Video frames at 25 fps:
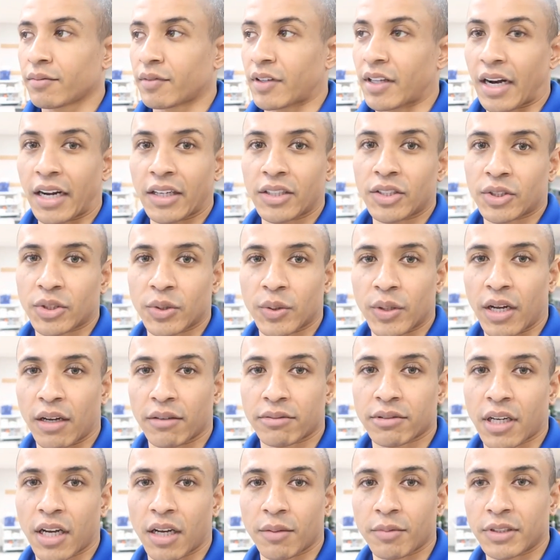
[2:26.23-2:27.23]
that I just don't
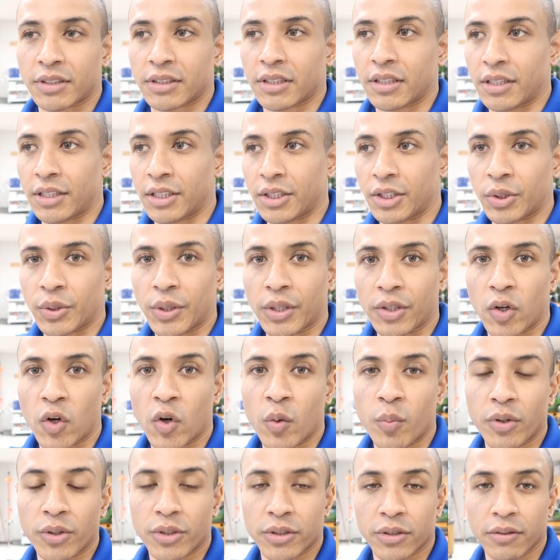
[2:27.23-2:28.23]
have time to sit here and grade a
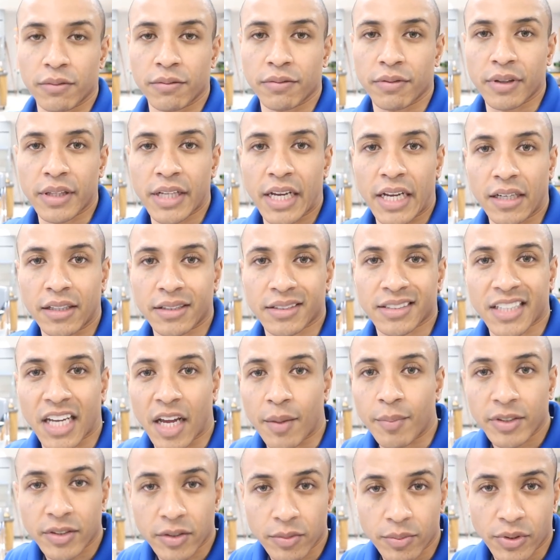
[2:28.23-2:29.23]
whole bunch of late
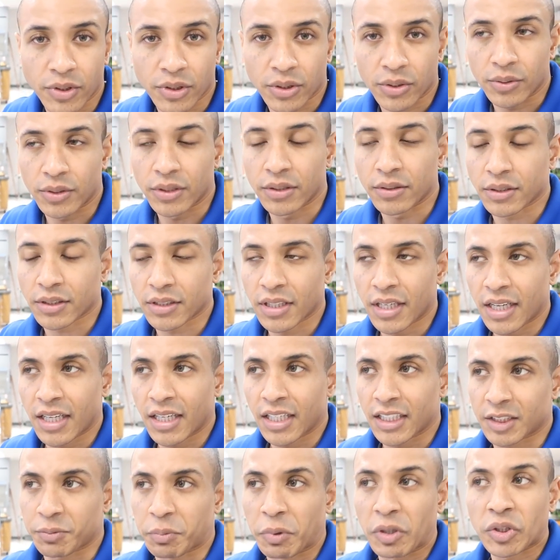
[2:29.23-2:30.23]
assignments from students,
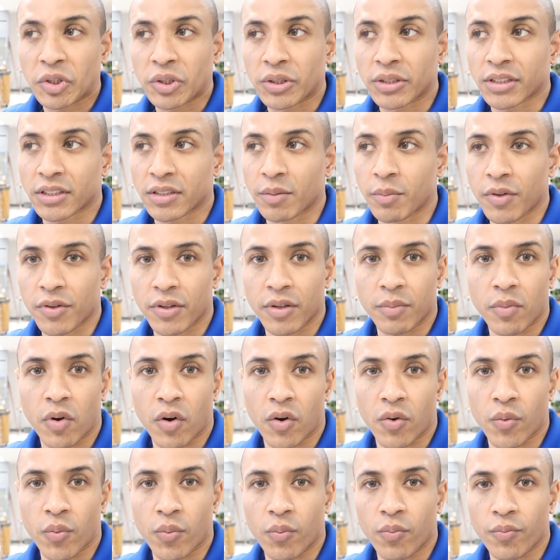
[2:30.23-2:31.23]
especially some of them
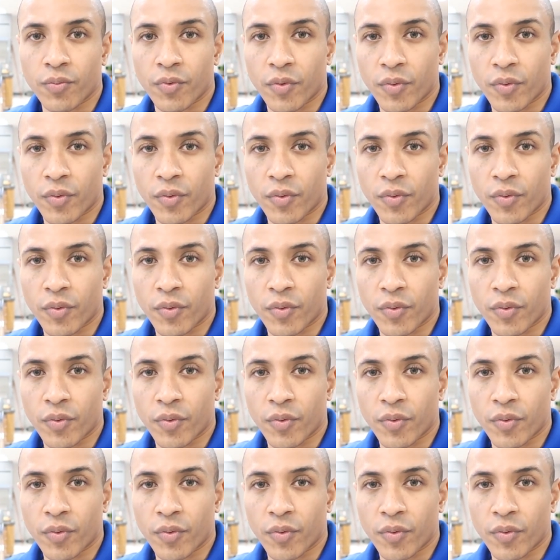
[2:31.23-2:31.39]
are